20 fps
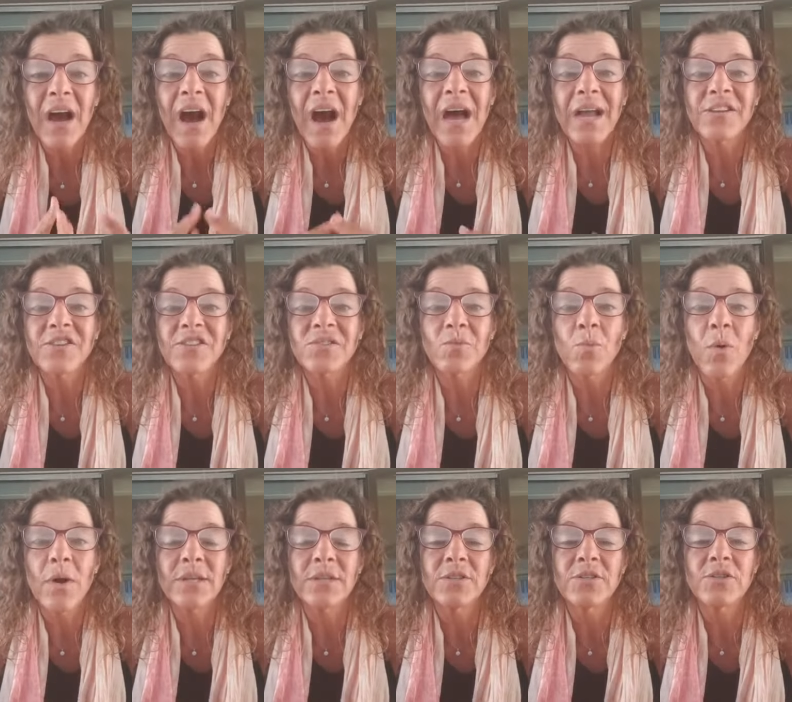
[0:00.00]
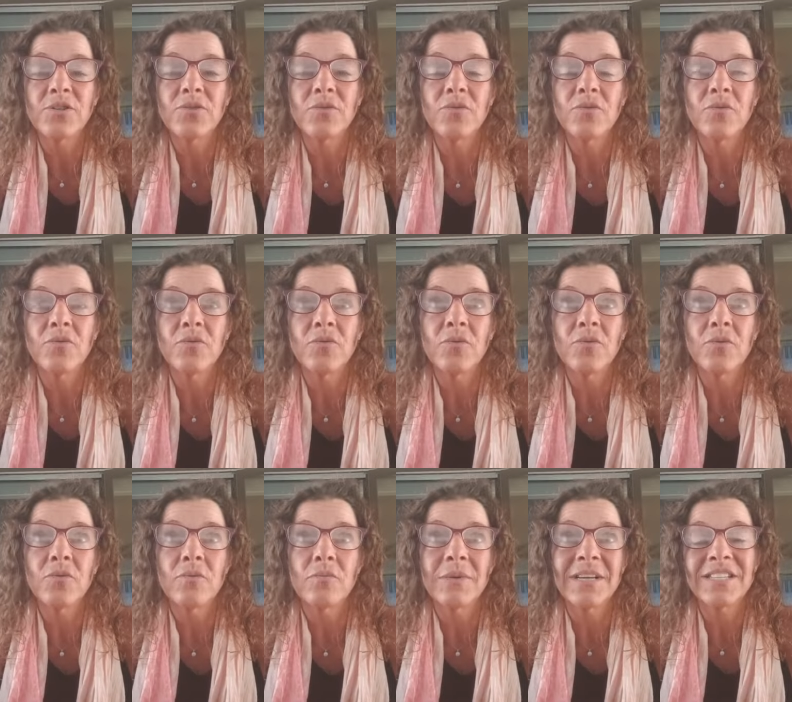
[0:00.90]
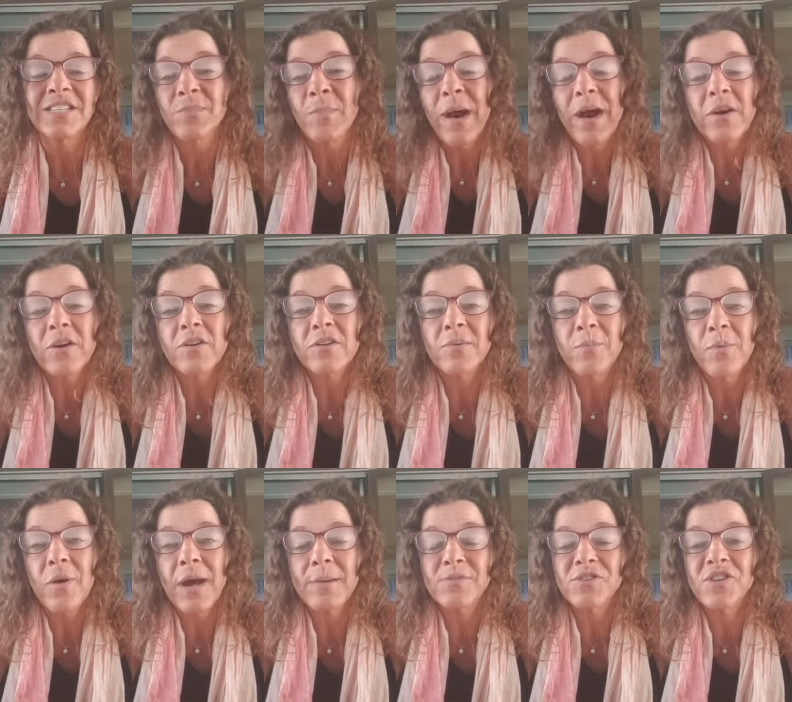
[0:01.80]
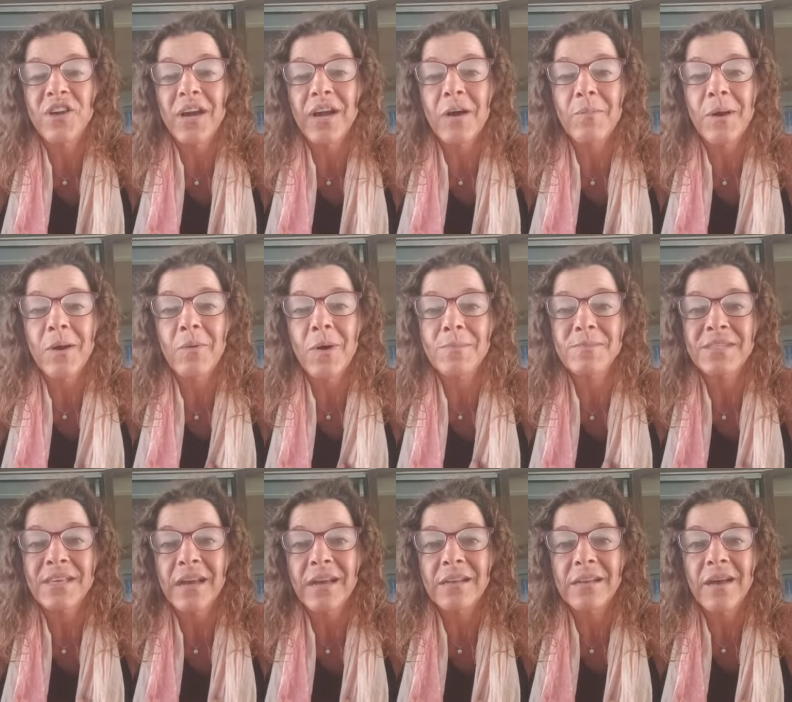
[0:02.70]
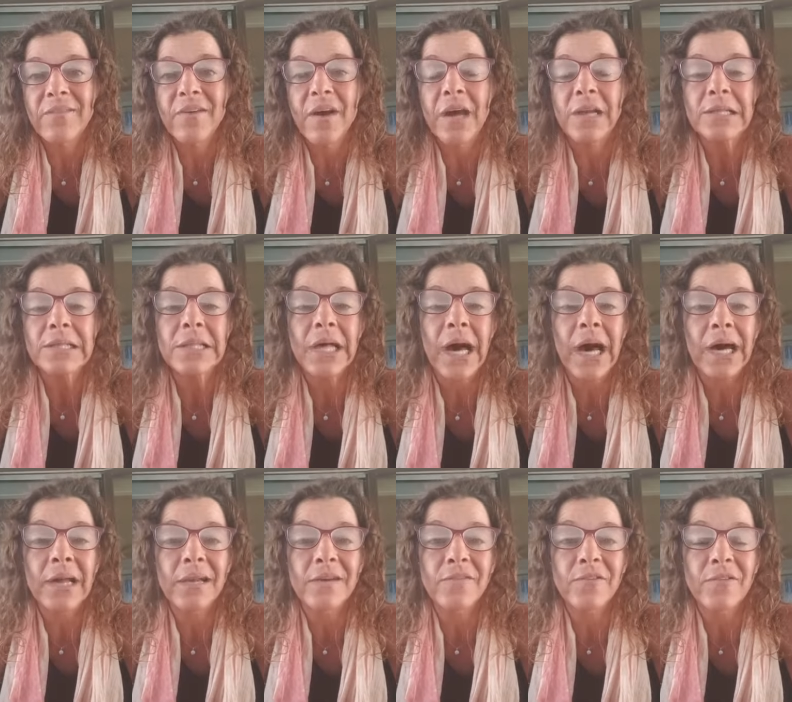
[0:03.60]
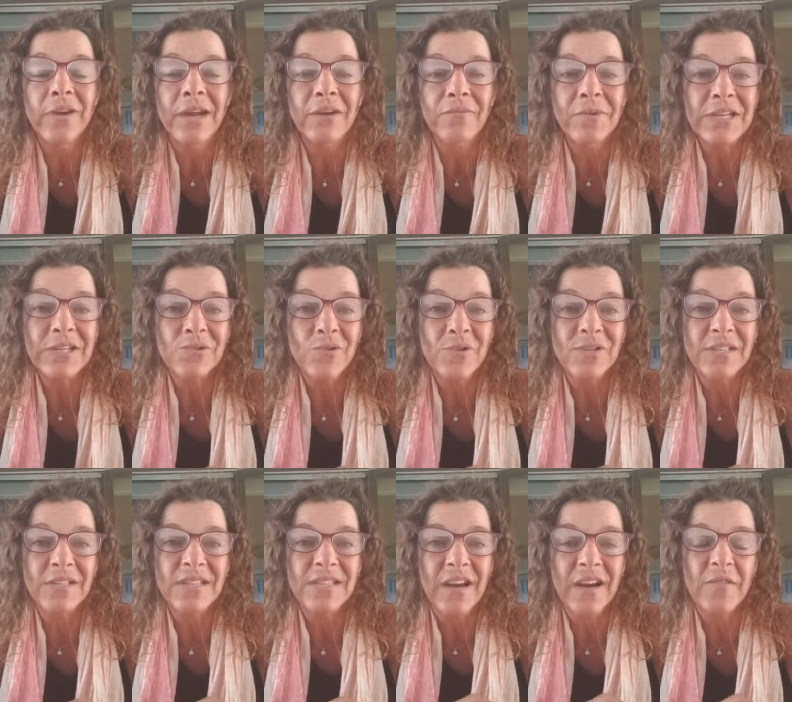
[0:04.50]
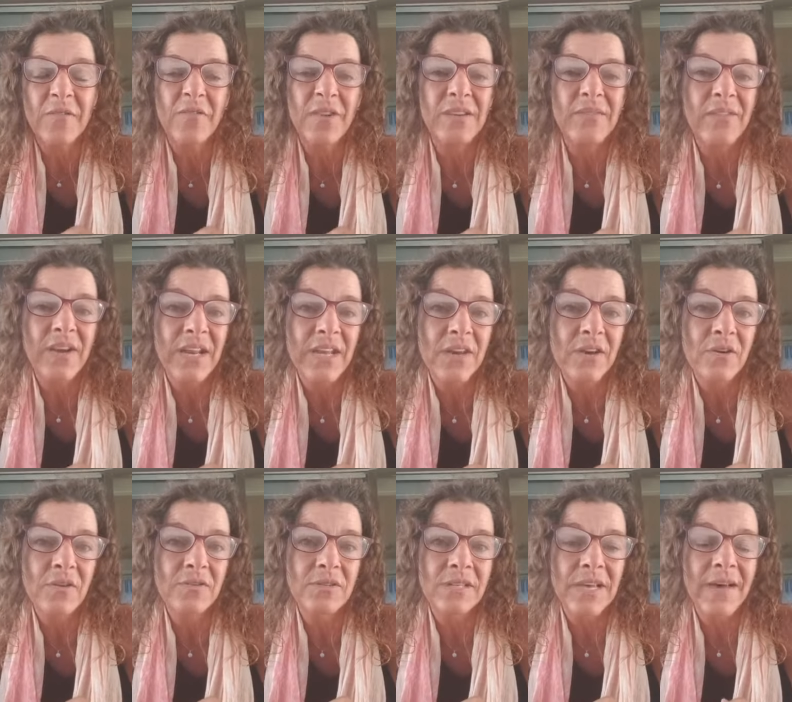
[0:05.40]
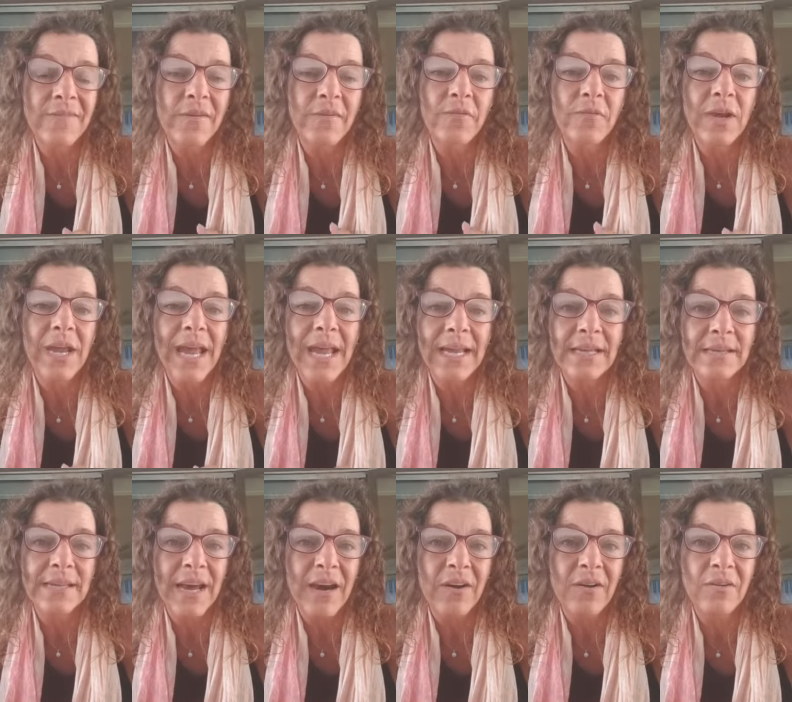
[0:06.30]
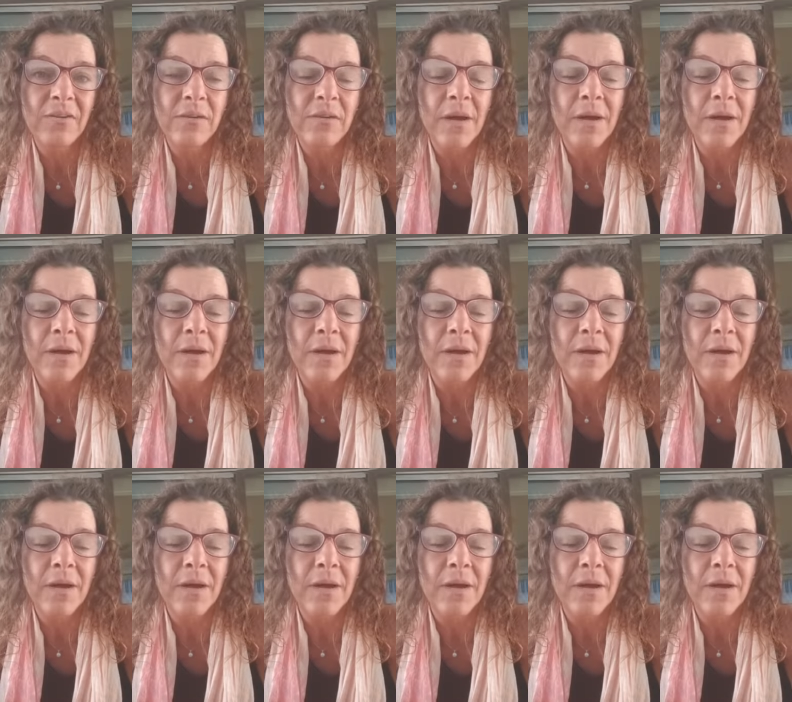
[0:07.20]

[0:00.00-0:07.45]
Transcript: I just want to inspire you to perhaps check out my website. I've got a lot of great resources there, free videos. I have a free handout.